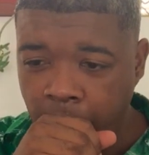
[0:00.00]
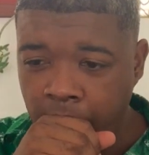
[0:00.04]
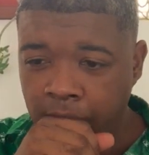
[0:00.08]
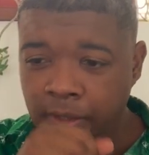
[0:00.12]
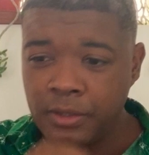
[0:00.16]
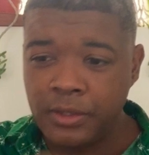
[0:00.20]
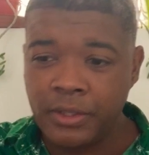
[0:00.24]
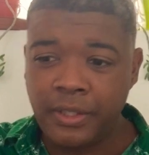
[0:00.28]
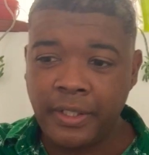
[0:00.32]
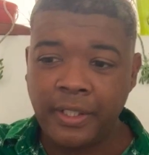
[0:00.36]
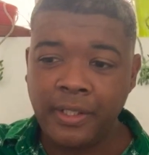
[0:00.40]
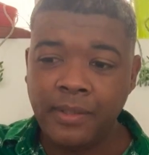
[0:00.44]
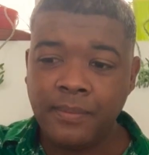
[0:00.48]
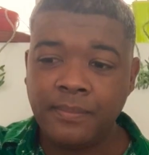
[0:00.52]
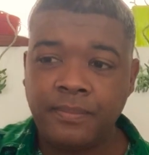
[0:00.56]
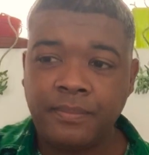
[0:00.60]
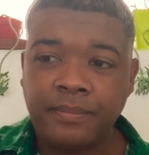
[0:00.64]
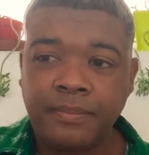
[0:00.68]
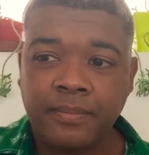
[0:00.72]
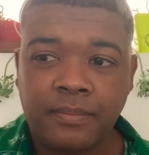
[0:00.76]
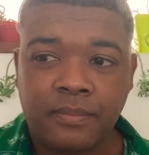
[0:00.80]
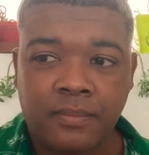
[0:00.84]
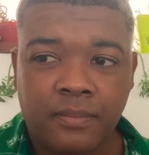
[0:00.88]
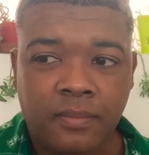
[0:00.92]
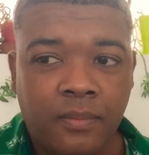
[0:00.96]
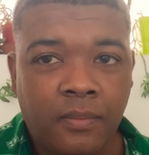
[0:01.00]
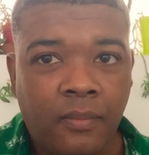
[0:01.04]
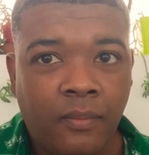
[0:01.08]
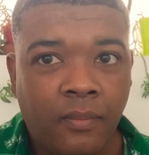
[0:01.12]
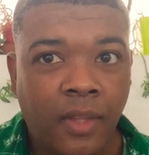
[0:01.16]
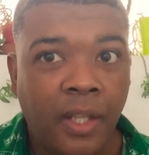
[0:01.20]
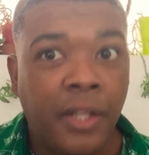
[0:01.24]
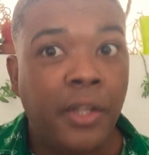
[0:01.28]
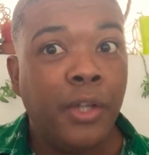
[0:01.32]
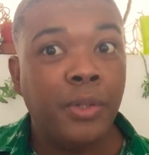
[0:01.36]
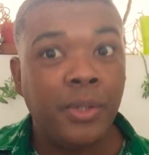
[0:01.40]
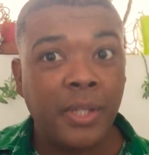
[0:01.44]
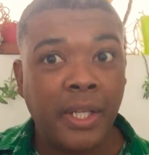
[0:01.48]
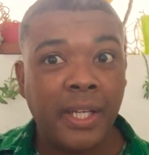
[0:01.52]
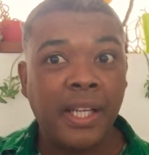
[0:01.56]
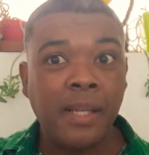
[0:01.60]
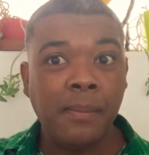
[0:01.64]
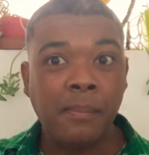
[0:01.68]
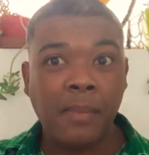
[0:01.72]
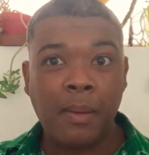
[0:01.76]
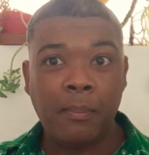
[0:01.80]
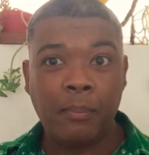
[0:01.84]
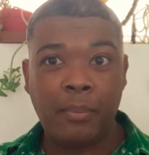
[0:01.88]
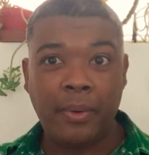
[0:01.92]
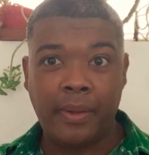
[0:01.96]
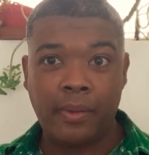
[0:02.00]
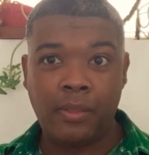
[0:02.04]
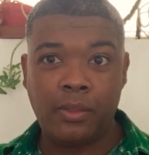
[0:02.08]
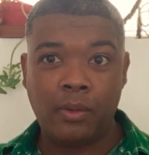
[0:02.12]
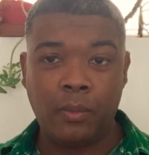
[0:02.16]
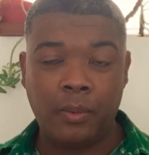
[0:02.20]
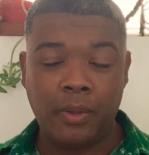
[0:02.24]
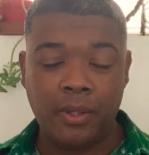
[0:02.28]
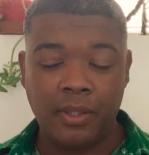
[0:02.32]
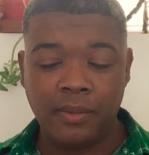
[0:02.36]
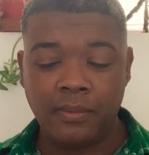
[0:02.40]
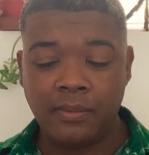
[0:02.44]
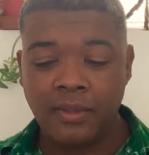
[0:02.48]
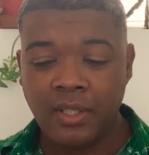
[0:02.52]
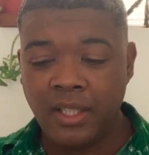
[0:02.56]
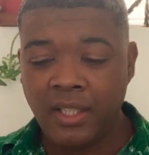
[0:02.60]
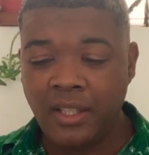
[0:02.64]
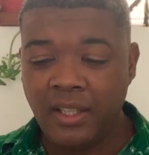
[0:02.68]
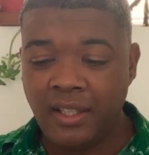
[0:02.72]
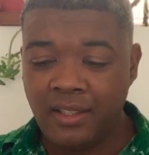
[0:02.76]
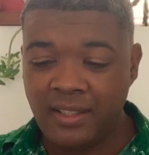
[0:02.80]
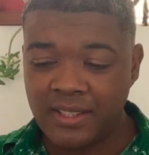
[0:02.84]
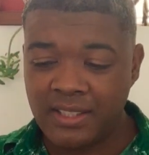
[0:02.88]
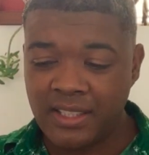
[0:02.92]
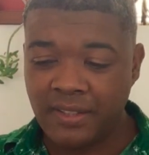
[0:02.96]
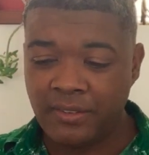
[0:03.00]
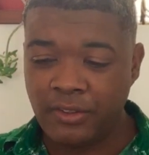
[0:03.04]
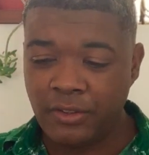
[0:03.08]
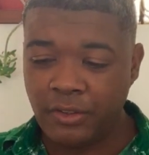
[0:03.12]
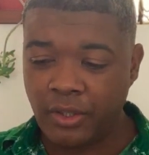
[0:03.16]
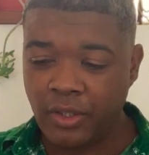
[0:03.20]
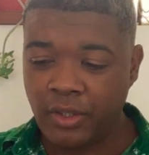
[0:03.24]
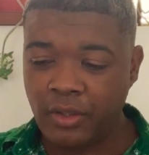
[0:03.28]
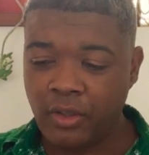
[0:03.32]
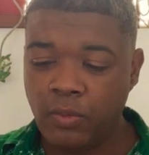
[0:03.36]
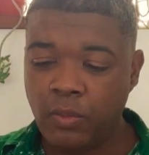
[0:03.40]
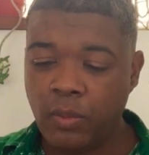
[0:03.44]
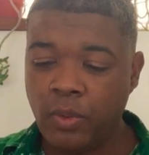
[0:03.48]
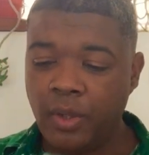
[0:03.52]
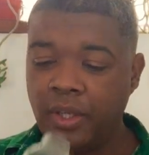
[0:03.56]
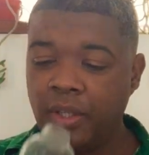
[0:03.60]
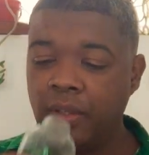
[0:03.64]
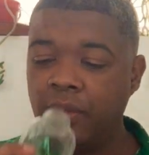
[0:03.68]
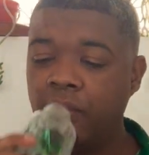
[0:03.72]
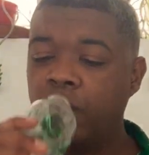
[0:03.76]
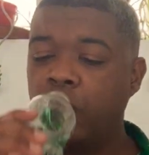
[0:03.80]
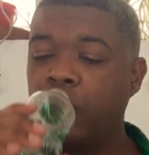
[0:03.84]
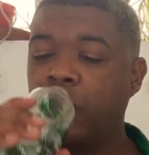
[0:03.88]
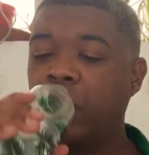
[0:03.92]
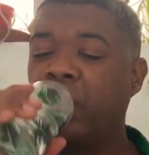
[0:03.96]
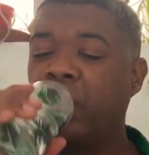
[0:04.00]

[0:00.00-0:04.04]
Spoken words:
You see, you're taking my breath away. Let's have a drink of water.